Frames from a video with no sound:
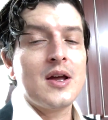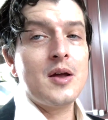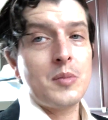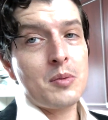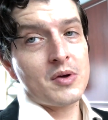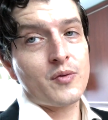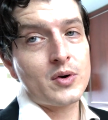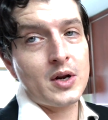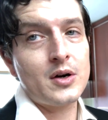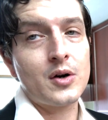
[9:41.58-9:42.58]
And maybe if
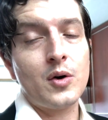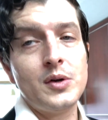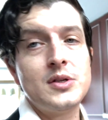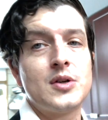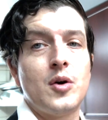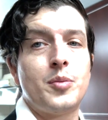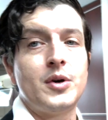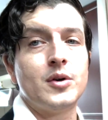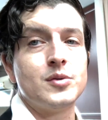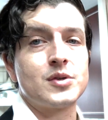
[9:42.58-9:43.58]
one day your goal is to open
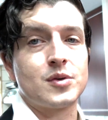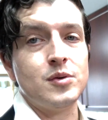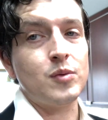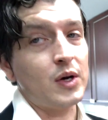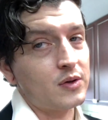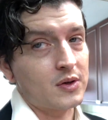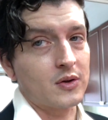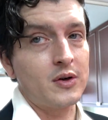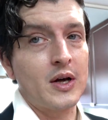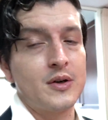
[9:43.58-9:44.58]
your own school, well, you can
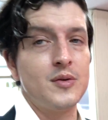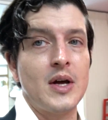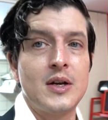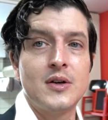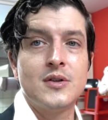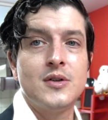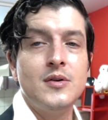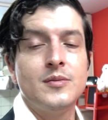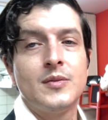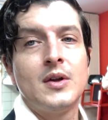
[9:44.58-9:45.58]
learn how to do that here
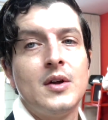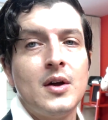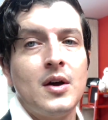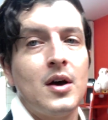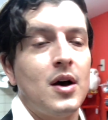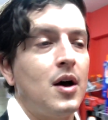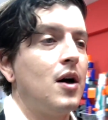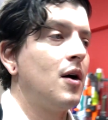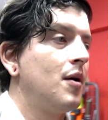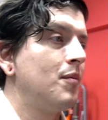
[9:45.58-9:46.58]
too.
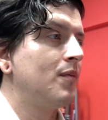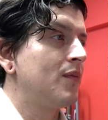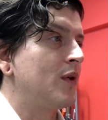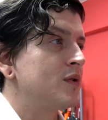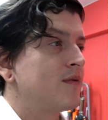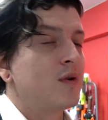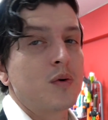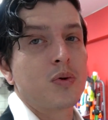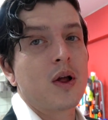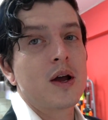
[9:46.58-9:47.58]
Those of you
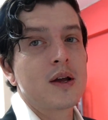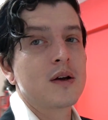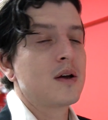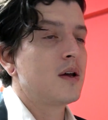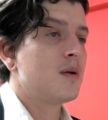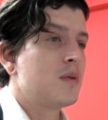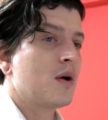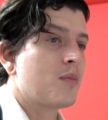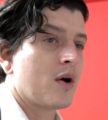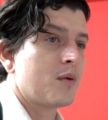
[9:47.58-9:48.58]
applying, hit me
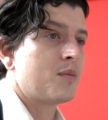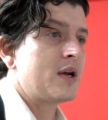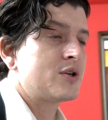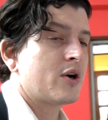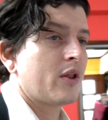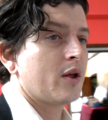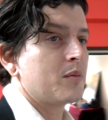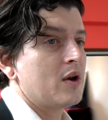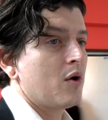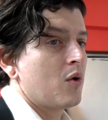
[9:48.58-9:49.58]
up on Patreon. Let
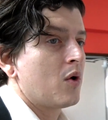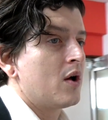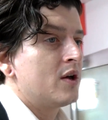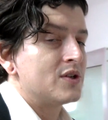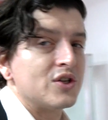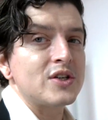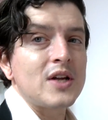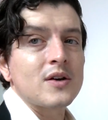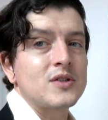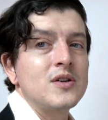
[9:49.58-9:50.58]
me know just
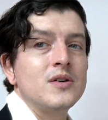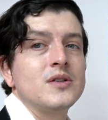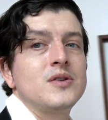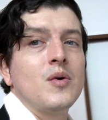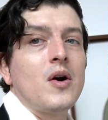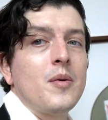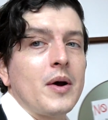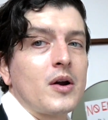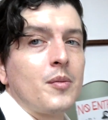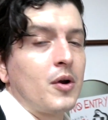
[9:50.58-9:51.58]
how serious you are
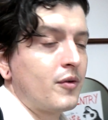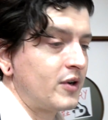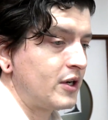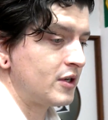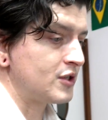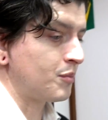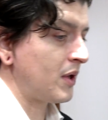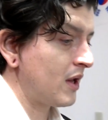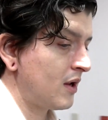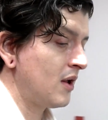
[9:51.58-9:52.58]
about coming over here to
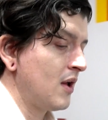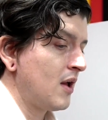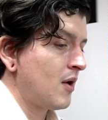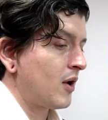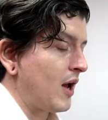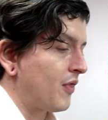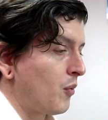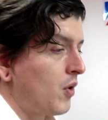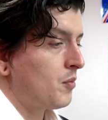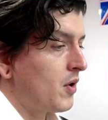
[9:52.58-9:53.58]
Japan. Got the
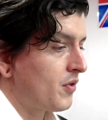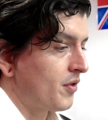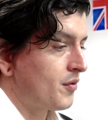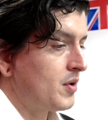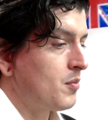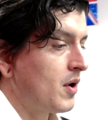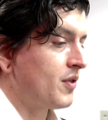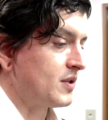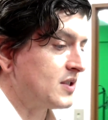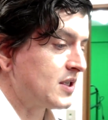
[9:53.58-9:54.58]
1 month, the 3
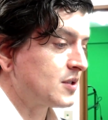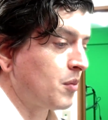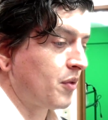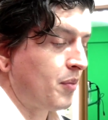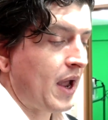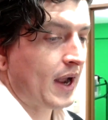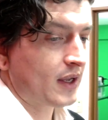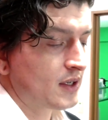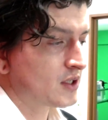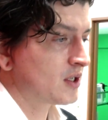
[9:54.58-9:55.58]
month, and 6 month
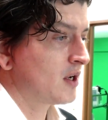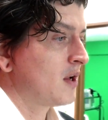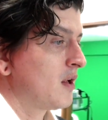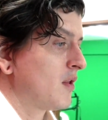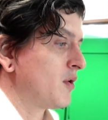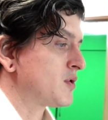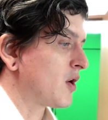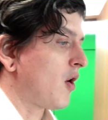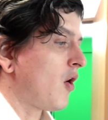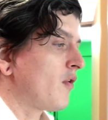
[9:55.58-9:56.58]
package. Those
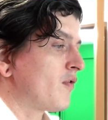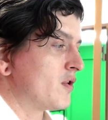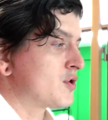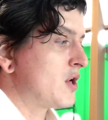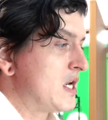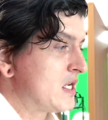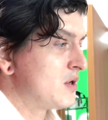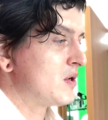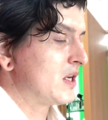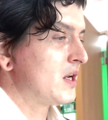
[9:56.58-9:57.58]
are all for training
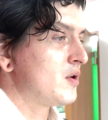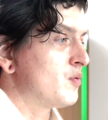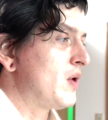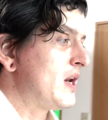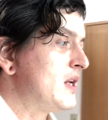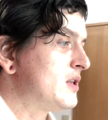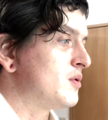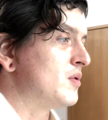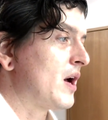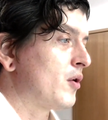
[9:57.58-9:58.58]
you to get you ready
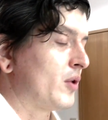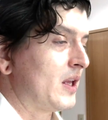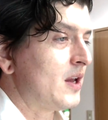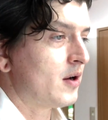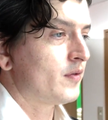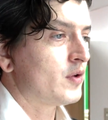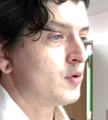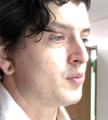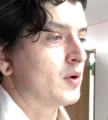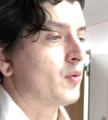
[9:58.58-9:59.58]
to not only
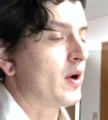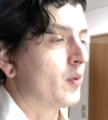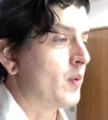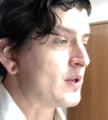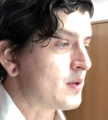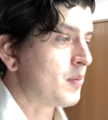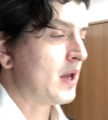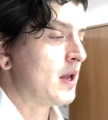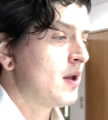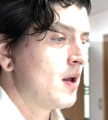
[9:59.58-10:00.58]
interview, but write a
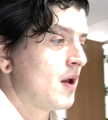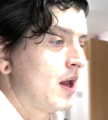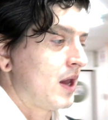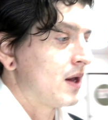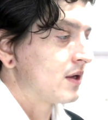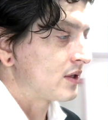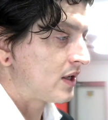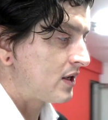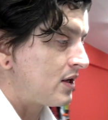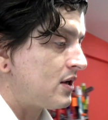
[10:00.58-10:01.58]
resume and
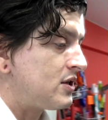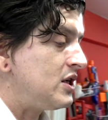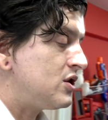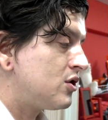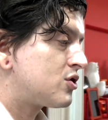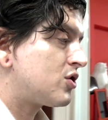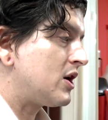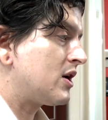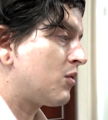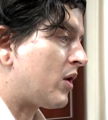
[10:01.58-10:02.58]
get teacher
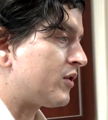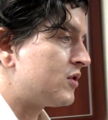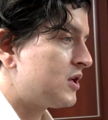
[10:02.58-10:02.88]
training while you're